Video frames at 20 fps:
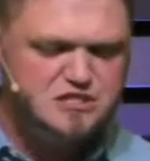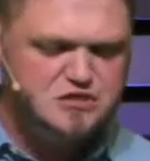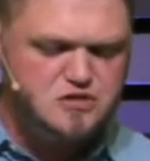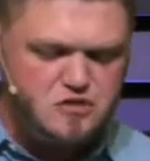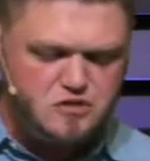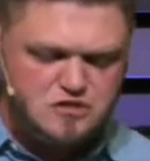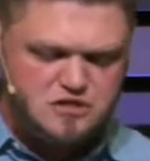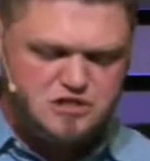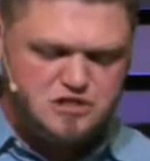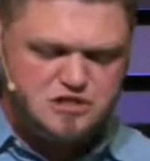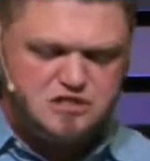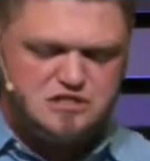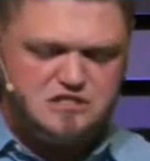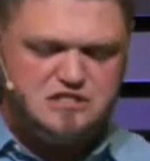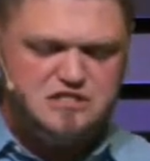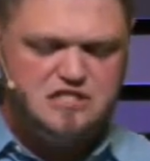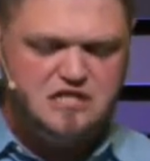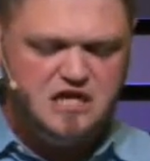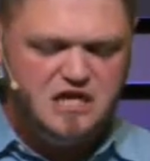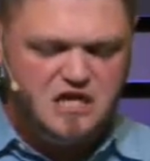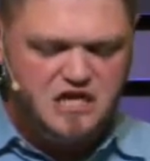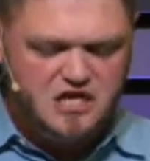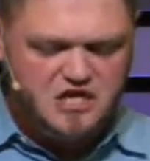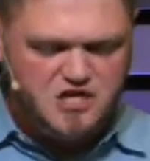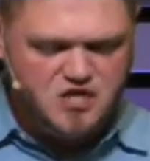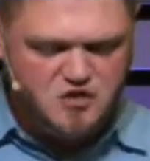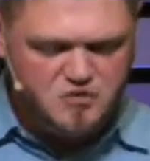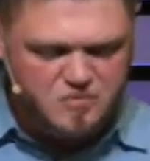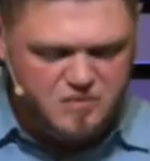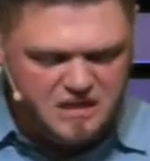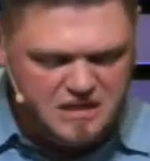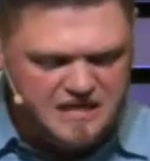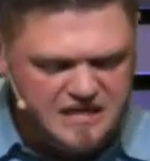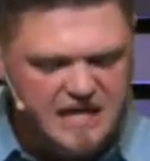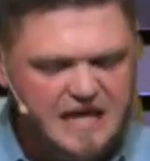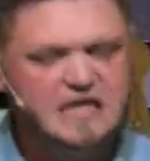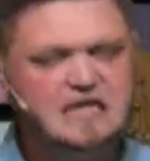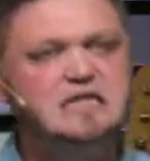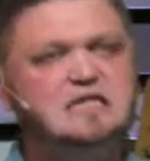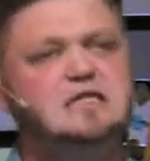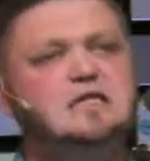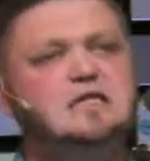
tortured, humiliated,